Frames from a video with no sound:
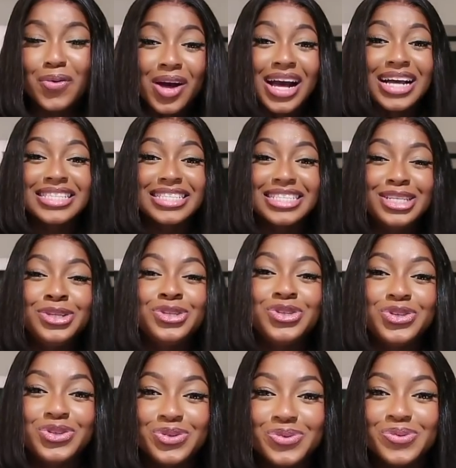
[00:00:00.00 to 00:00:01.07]
I
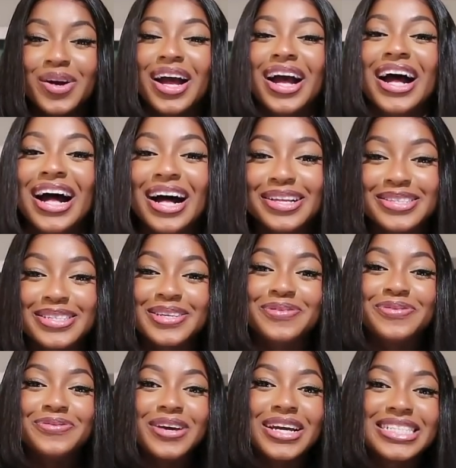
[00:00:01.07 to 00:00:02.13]
teach you how to
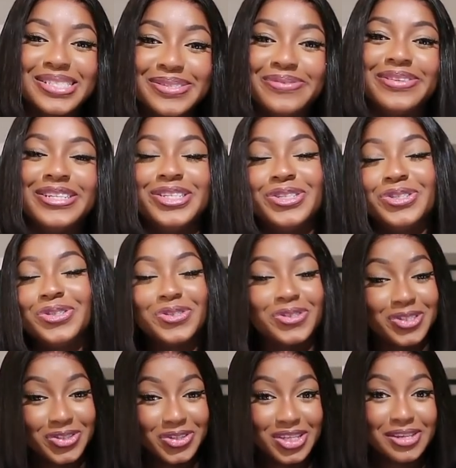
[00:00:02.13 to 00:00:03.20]
effectively shoot
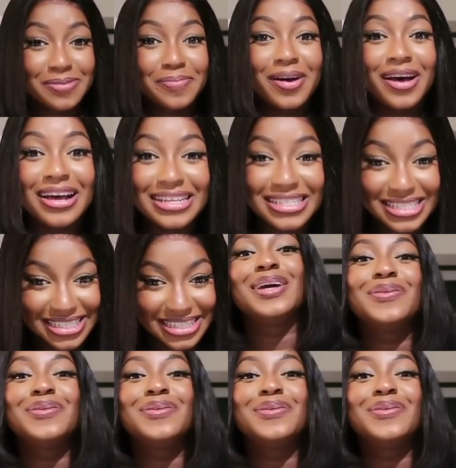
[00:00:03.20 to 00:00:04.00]
your shots in person.